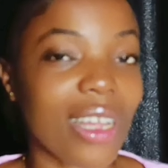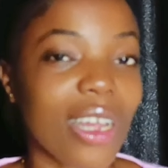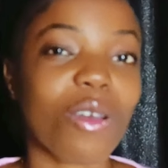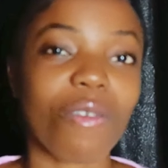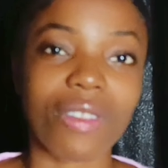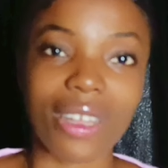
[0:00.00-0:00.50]

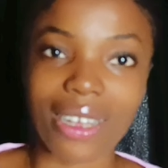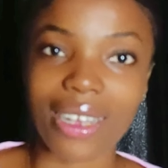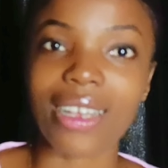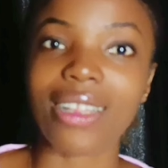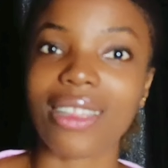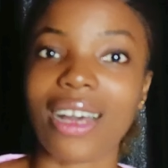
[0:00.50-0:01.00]
instead of
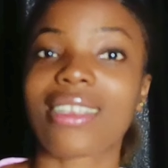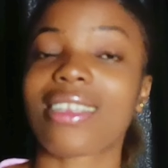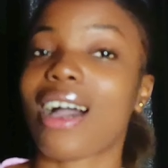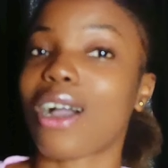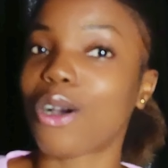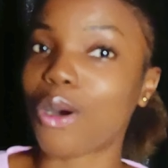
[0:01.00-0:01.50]
thinking
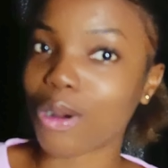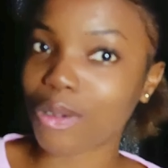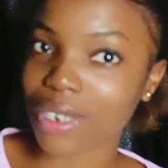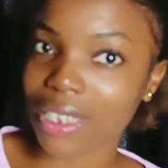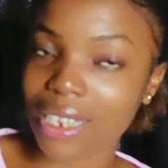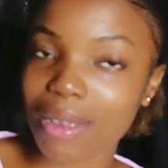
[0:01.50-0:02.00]
that
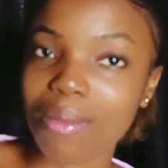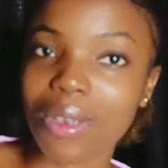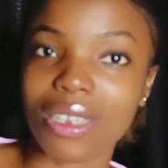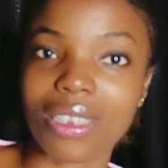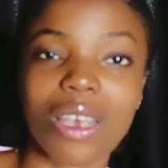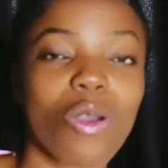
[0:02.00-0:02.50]
algorithm
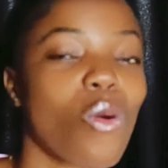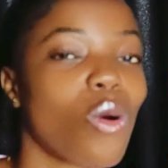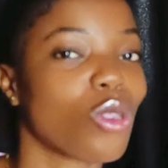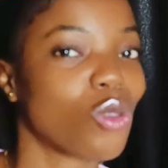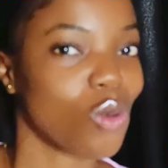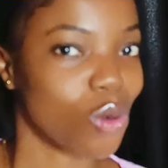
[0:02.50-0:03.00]
is
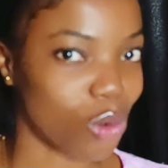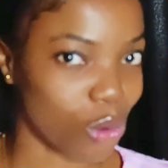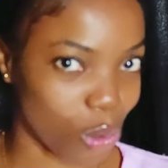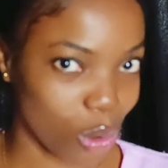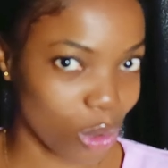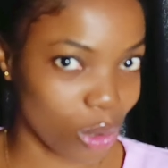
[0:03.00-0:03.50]
equal to
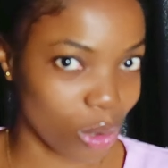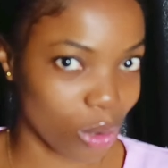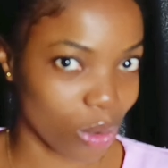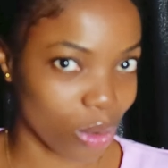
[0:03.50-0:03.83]
growth,